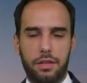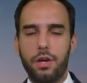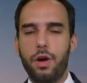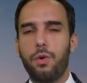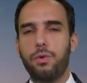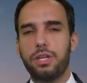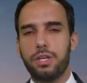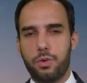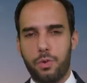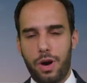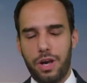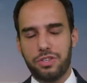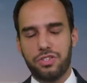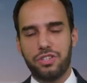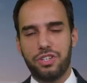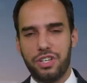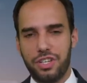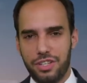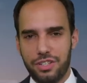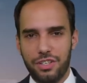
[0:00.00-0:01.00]
The only
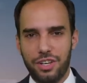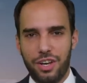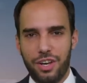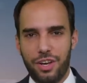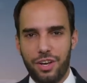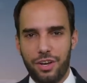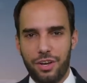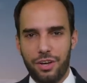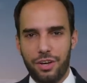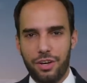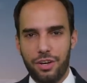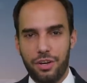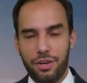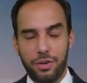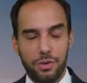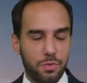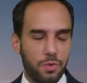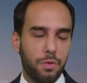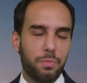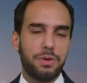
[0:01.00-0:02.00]
question is,
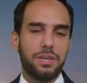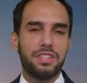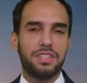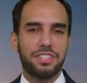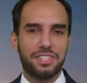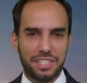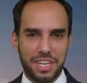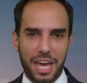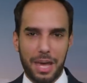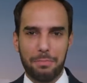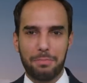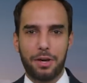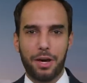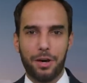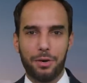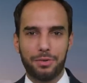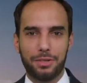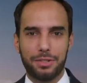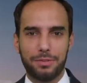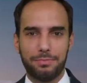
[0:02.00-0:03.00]
who will be the
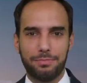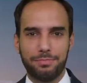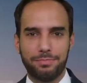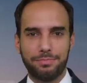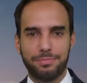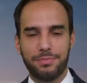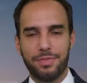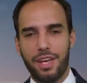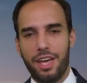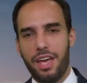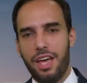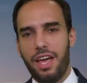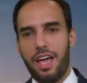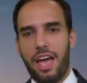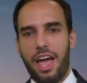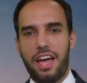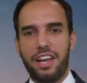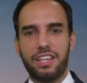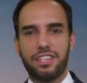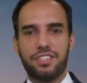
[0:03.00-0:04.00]
scapegoat?
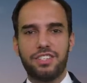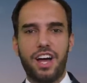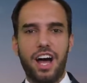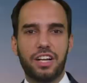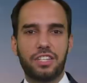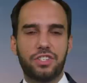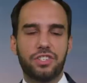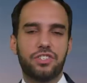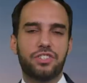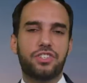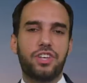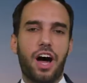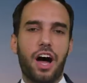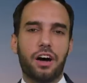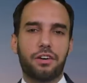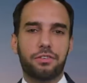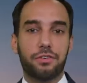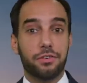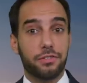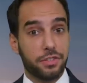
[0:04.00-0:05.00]
And it's not just
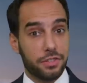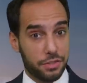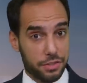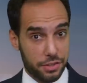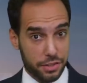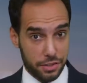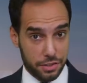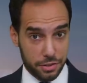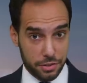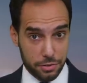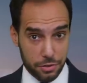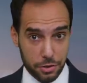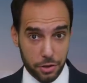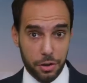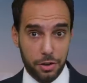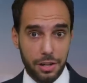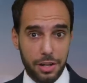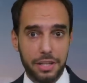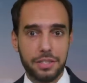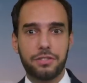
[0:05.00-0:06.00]
doctors and citizen
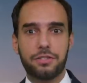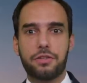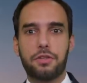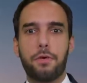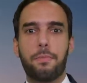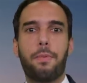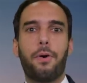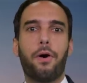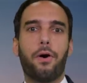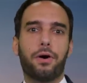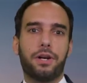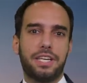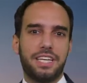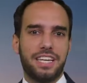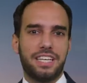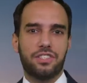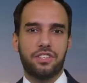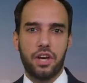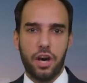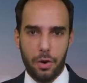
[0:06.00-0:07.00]
journalists the
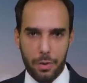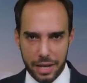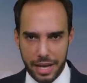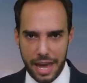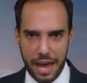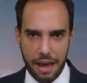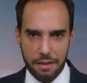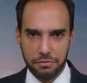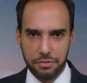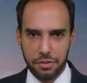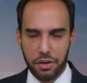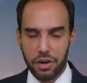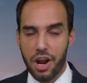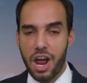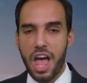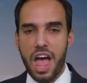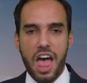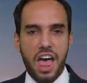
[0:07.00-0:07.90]
party is going after.